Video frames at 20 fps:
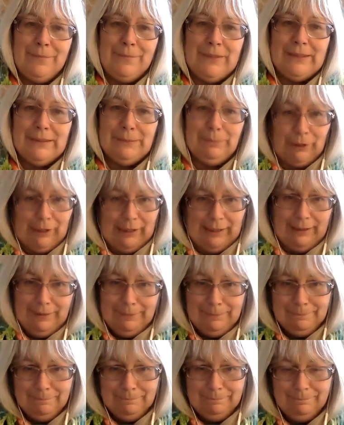this spring.
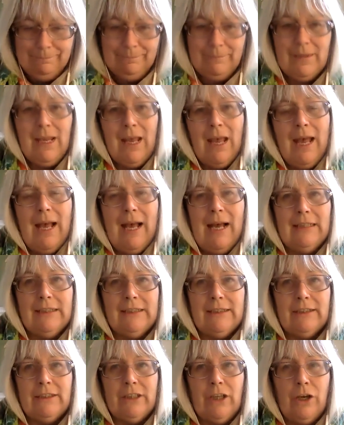
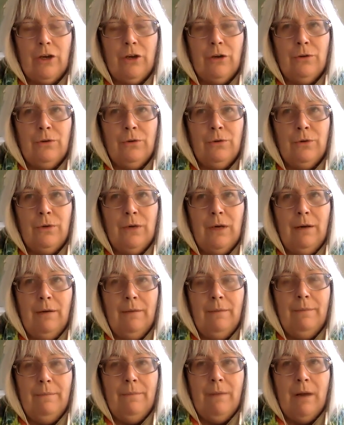So
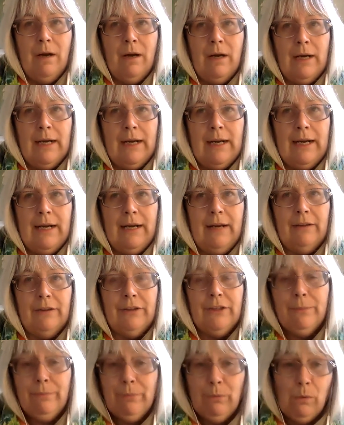my
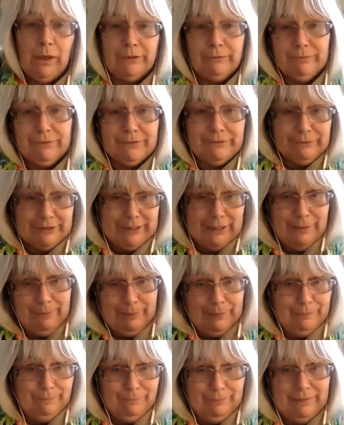number one
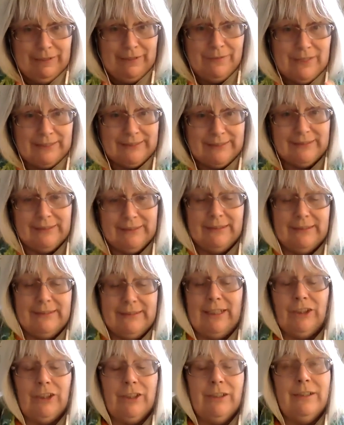tip in this
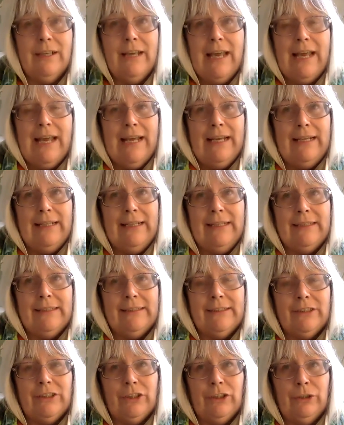section
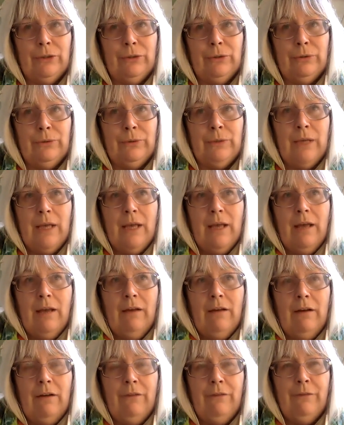is to,
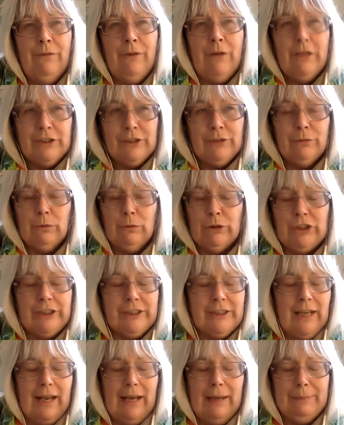first of all,
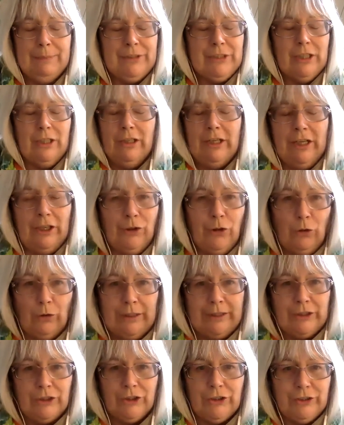just absolutely
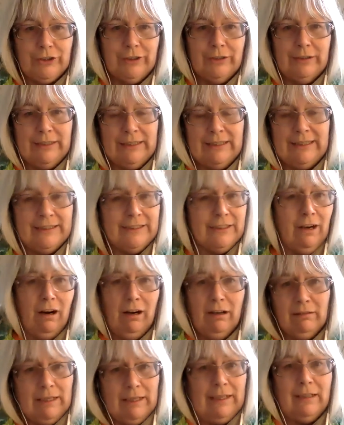acknowledge that it is
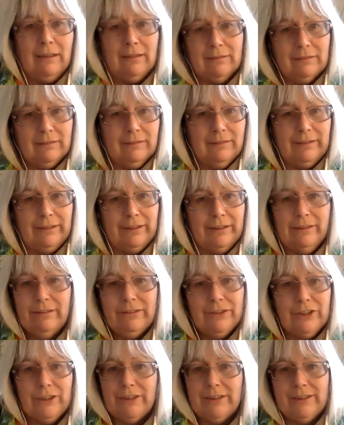tiring, you know,
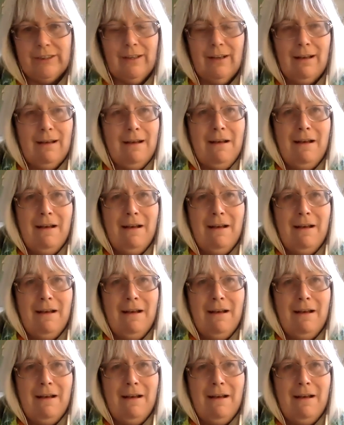just